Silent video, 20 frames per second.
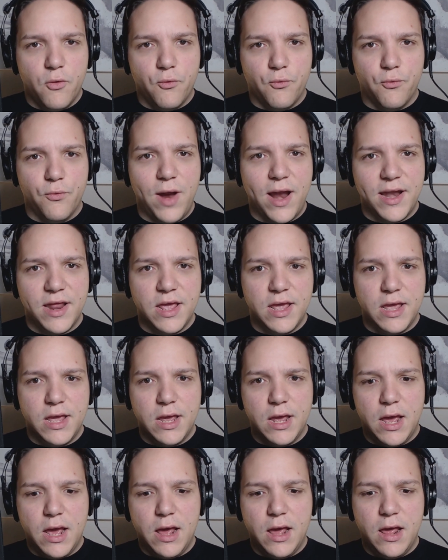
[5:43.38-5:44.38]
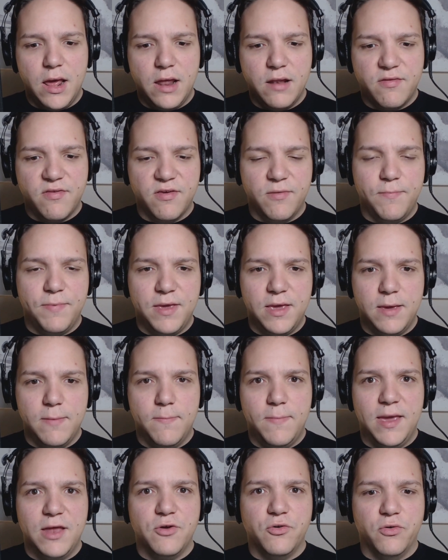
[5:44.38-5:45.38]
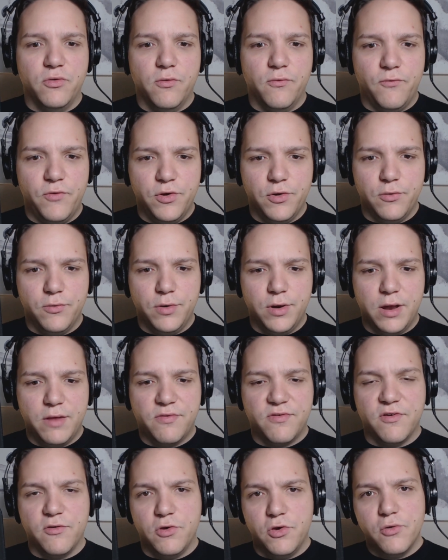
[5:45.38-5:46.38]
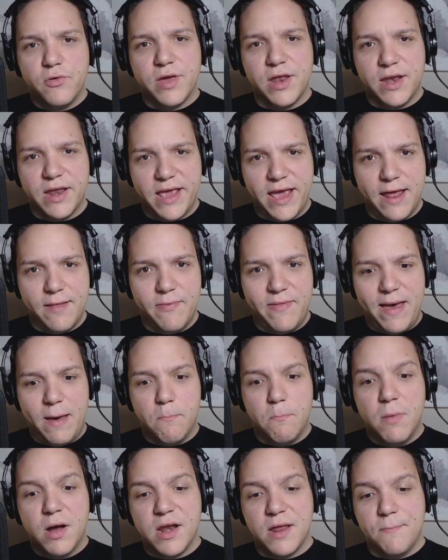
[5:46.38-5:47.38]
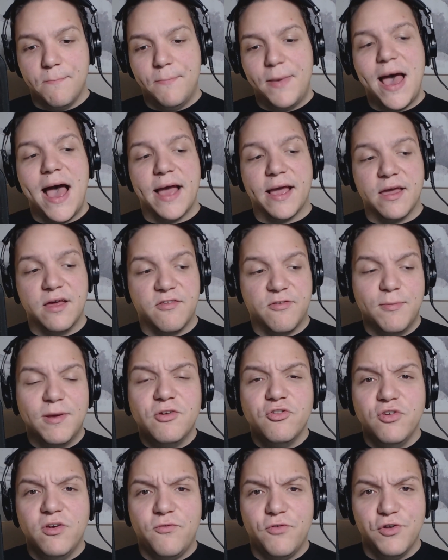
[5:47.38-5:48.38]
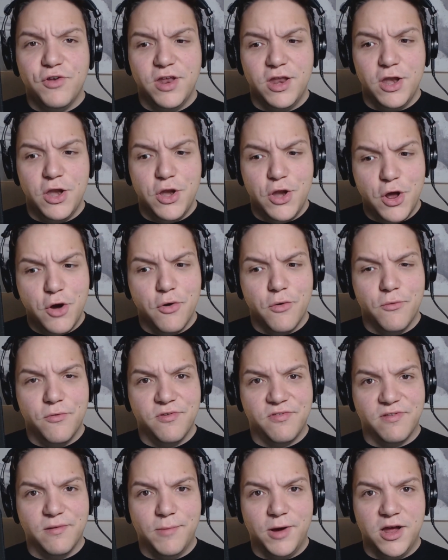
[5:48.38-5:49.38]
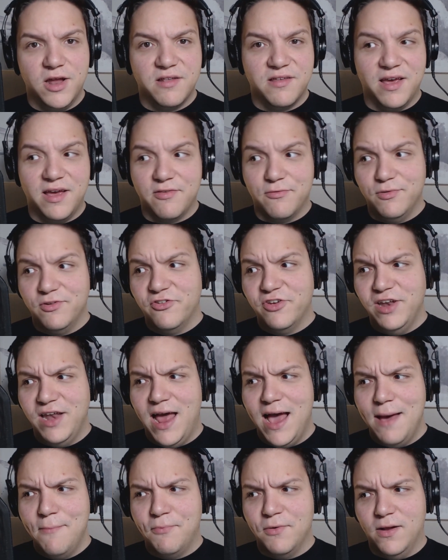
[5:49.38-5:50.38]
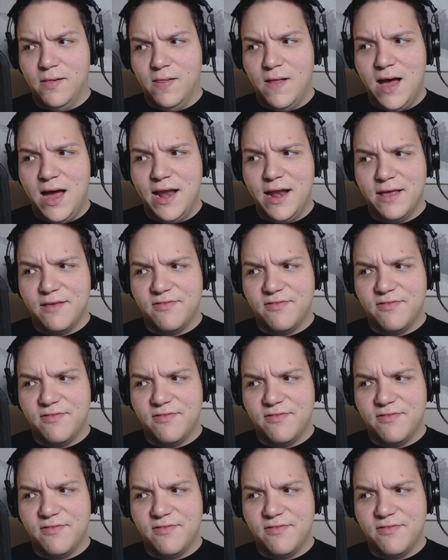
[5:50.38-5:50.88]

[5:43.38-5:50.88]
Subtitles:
ready to be manually reviewed so you can get that money back, especially if you didn't know it was demonetized, which can happen a lot.